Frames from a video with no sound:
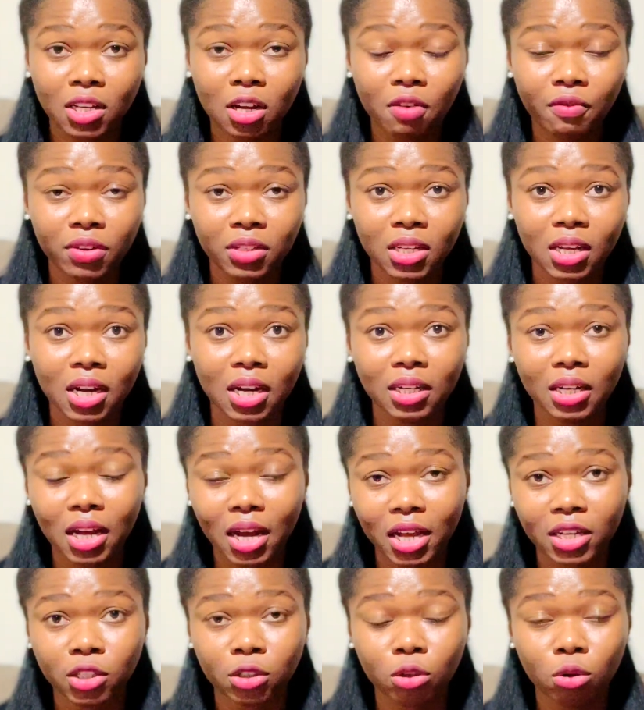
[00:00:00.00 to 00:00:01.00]
officer can
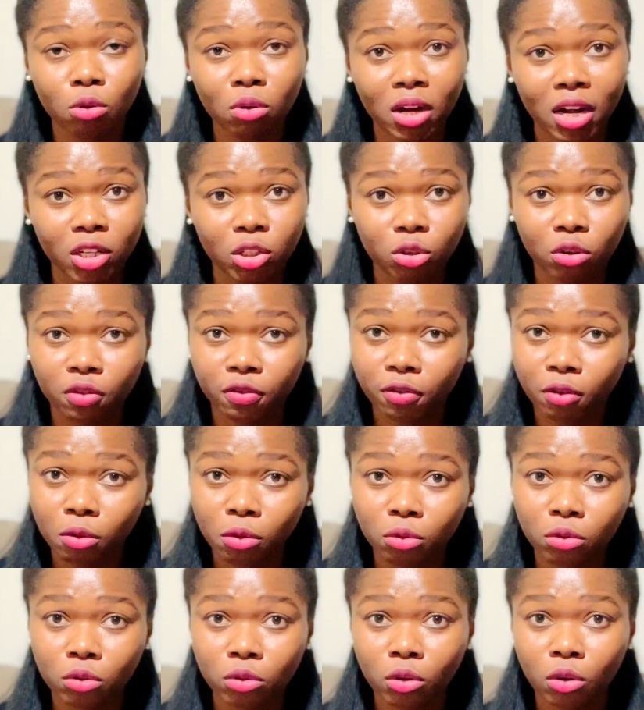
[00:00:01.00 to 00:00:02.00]
ask to look at your
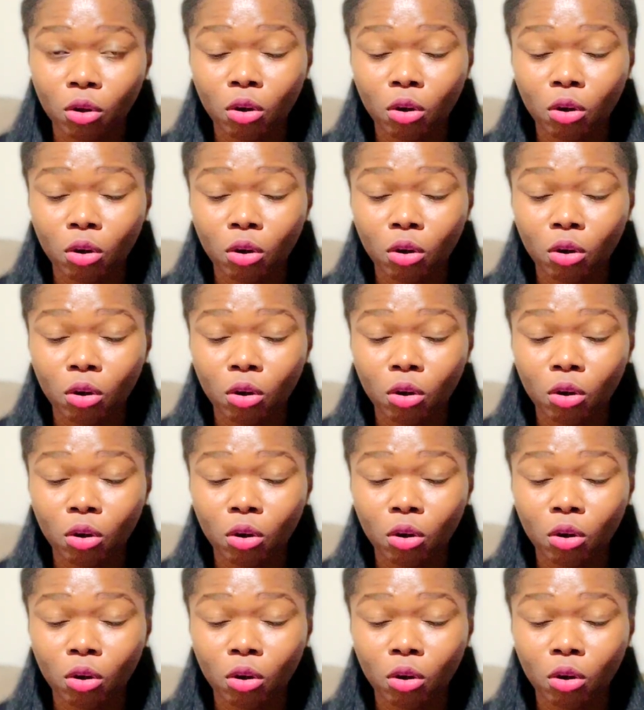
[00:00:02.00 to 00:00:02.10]
phone